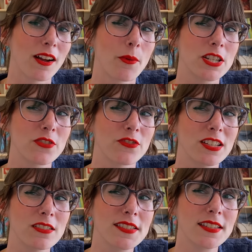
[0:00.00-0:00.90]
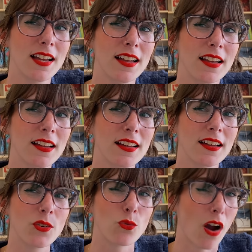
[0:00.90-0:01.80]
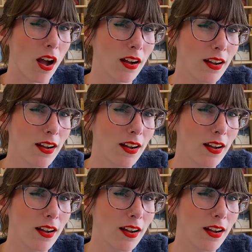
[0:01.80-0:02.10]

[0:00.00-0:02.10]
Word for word: which feels wrong.